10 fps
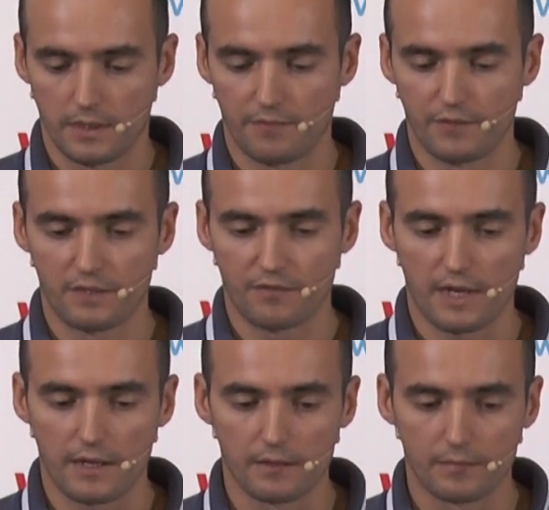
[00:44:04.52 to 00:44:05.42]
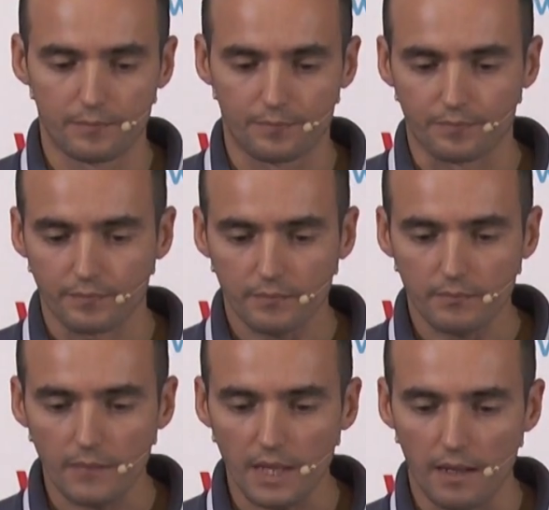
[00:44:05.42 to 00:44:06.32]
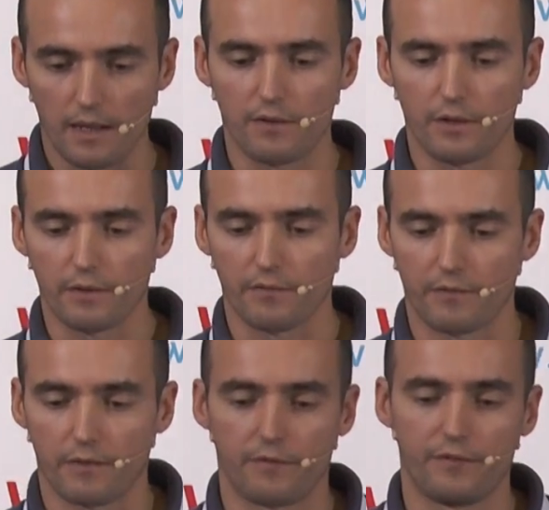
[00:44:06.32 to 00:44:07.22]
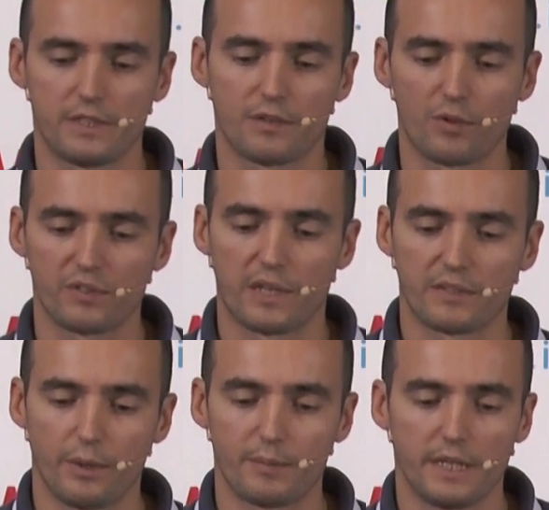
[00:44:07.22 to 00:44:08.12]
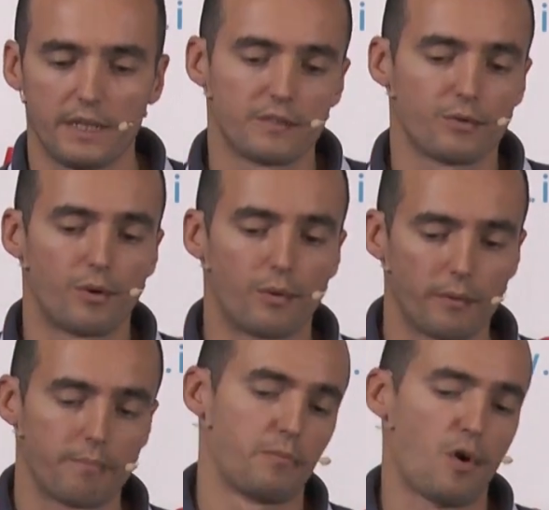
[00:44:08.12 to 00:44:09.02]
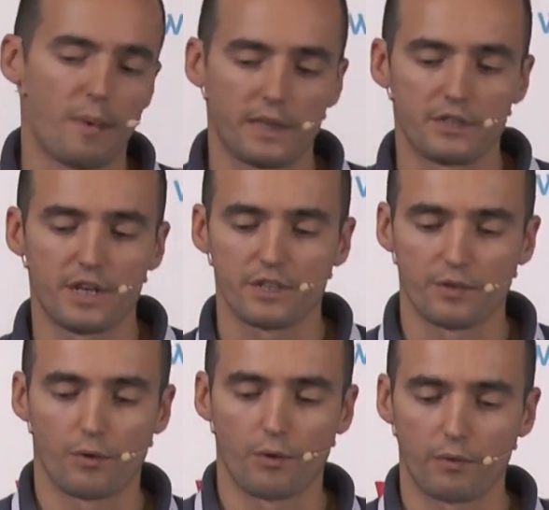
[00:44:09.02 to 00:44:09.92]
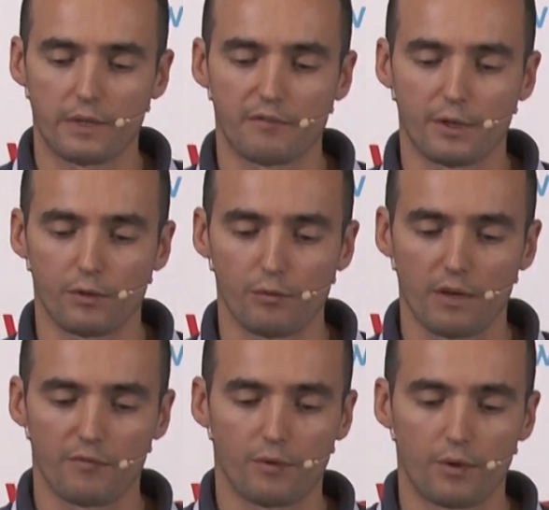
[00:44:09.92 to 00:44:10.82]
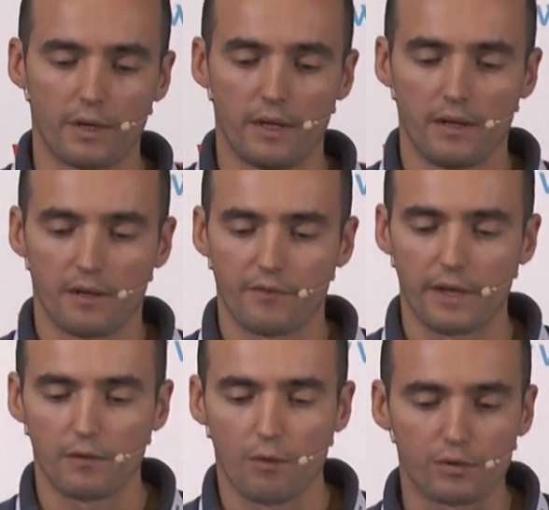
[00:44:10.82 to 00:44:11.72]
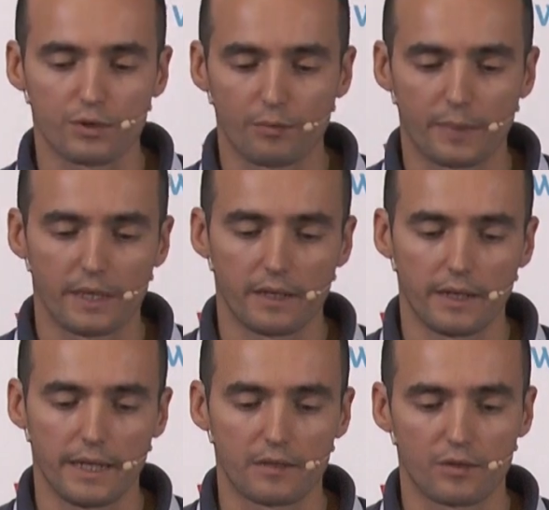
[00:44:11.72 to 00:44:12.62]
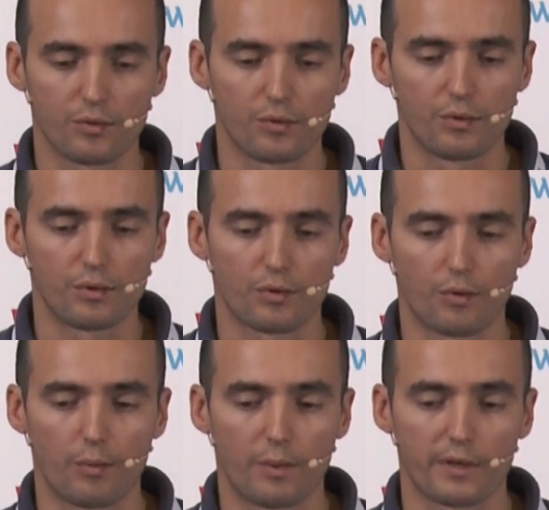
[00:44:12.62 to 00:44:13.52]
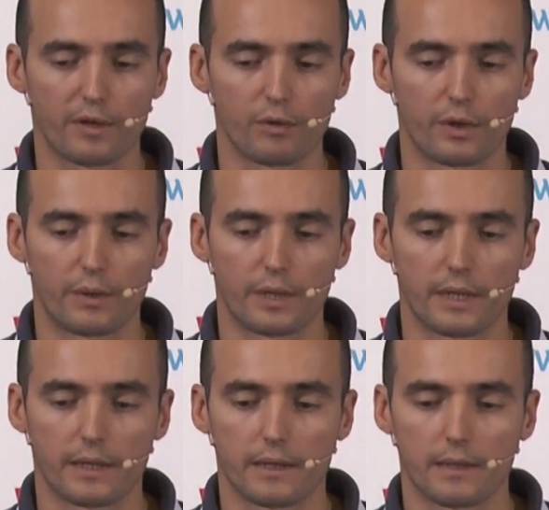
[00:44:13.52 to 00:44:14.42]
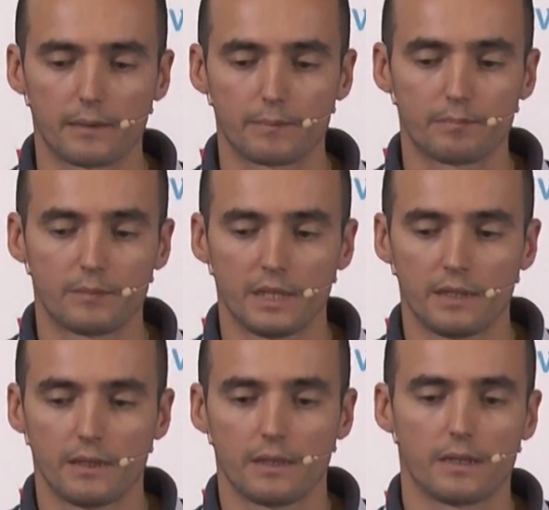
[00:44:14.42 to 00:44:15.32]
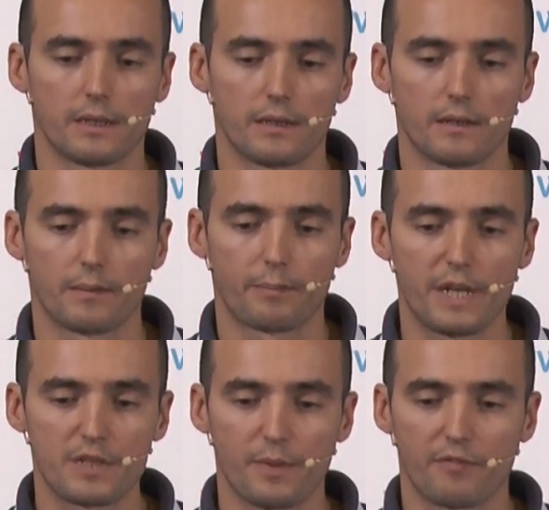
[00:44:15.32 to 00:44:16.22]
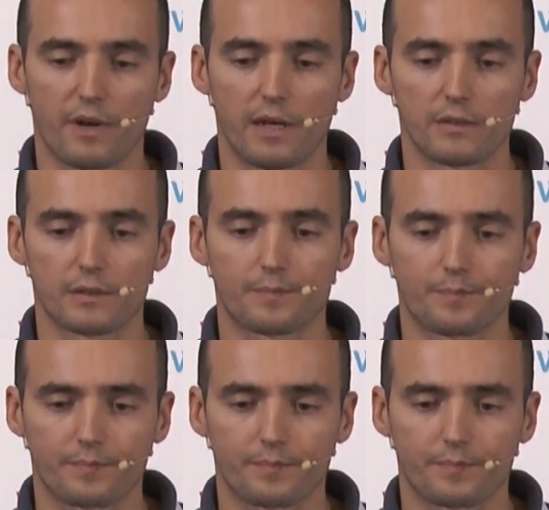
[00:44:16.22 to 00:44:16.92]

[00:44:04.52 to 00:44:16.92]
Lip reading: in this file. And these cross-site scriptings or command injection or whatever you're looking for, they'll also be linked to particular PHP files.